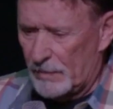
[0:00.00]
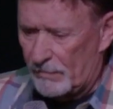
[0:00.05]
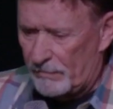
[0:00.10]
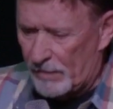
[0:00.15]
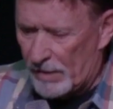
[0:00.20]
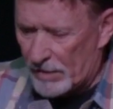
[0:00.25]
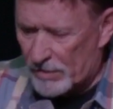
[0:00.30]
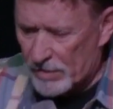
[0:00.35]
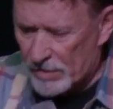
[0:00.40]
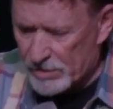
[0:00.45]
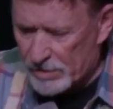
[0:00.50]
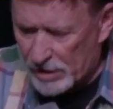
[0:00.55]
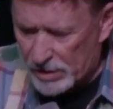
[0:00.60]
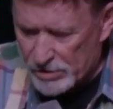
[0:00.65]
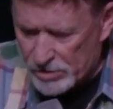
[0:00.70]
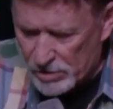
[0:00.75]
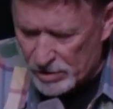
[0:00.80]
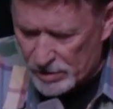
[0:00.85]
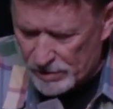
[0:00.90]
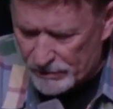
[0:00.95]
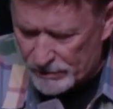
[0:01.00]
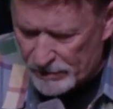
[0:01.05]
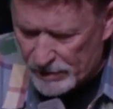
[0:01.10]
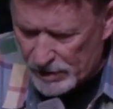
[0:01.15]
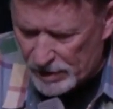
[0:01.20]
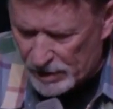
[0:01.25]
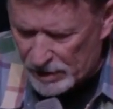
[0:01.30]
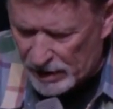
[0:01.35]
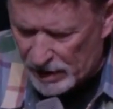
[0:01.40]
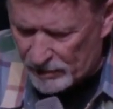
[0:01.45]
Father, touch her
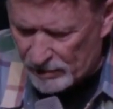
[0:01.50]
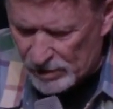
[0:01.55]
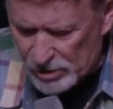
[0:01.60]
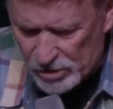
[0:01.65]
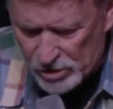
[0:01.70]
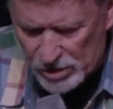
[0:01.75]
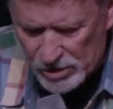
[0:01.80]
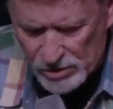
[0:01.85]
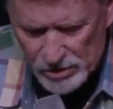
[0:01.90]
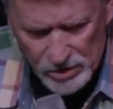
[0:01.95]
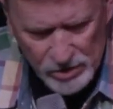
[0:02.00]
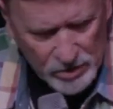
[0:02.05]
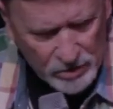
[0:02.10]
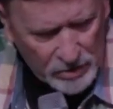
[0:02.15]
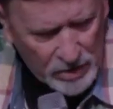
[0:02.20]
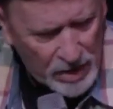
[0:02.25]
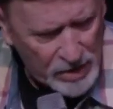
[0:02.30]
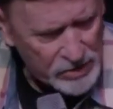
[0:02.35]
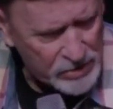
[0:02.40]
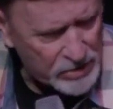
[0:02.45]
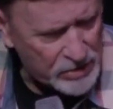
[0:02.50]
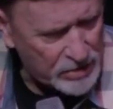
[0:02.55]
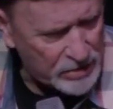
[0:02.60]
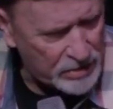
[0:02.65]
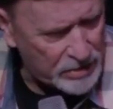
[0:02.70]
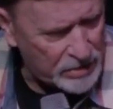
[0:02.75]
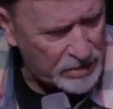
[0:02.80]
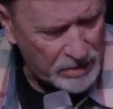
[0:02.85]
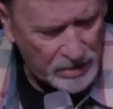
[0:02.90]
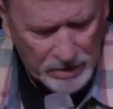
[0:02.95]
in the name of Jesus Christ
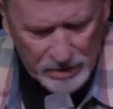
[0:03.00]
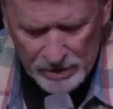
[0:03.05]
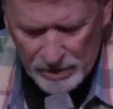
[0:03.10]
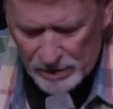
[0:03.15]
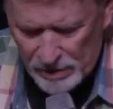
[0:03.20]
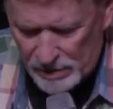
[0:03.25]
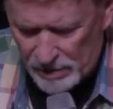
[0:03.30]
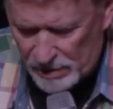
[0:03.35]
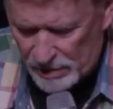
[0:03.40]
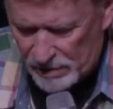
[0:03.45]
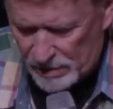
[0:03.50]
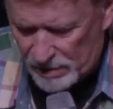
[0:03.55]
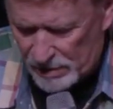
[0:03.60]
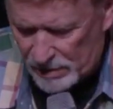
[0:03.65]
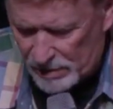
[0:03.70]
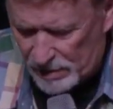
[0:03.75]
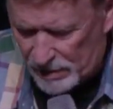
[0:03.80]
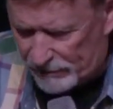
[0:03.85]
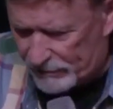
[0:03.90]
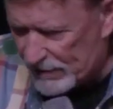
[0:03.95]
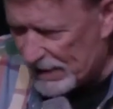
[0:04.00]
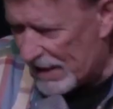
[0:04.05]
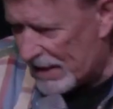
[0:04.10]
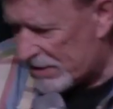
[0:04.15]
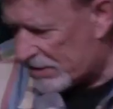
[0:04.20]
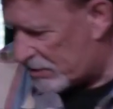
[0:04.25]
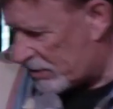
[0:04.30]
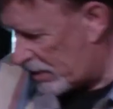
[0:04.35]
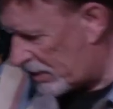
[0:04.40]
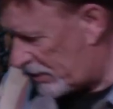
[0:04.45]
of
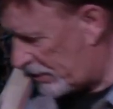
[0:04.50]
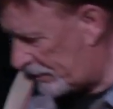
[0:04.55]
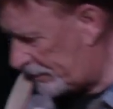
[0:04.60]
Nazareth.